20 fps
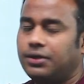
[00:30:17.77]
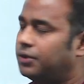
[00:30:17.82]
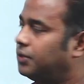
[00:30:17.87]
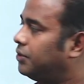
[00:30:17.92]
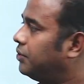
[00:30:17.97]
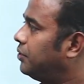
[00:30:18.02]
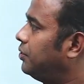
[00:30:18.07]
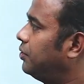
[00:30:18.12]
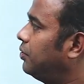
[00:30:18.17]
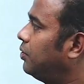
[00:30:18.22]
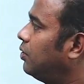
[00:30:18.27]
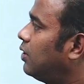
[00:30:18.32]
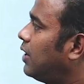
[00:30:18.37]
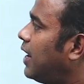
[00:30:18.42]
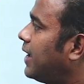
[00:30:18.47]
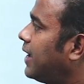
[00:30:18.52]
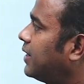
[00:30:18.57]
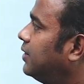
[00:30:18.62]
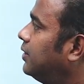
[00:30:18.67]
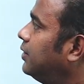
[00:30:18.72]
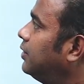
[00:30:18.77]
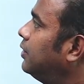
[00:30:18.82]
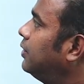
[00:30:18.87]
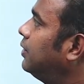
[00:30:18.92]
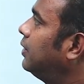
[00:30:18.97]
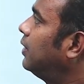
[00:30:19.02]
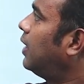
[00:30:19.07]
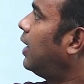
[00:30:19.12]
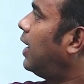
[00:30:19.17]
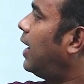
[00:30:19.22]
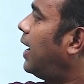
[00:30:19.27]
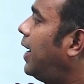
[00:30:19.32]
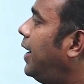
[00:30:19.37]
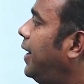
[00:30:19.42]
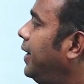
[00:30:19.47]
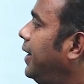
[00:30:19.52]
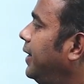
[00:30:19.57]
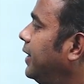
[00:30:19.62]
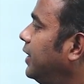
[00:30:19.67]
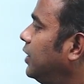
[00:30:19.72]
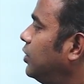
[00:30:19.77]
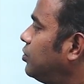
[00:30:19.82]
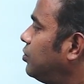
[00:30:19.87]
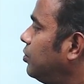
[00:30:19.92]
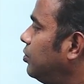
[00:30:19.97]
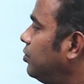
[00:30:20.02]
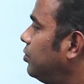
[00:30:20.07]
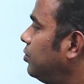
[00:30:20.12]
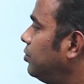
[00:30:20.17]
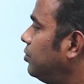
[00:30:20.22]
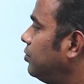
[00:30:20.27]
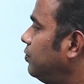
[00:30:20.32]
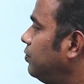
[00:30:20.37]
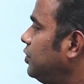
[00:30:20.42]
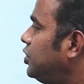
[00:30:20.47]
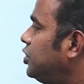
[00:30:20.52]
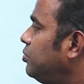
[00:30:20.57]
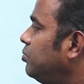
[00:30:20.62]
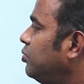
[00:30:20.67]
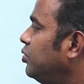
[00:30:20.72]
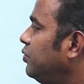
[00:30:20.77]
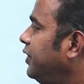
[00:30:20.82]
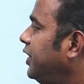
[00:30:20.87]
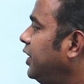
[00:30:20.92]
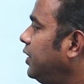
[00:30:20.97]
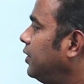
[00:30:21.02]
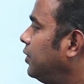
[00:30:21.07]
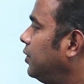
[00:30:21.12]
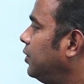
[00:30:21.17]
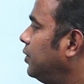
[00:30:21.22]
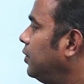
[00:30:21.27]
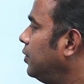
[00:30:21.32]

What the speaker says: do you like? And so which movie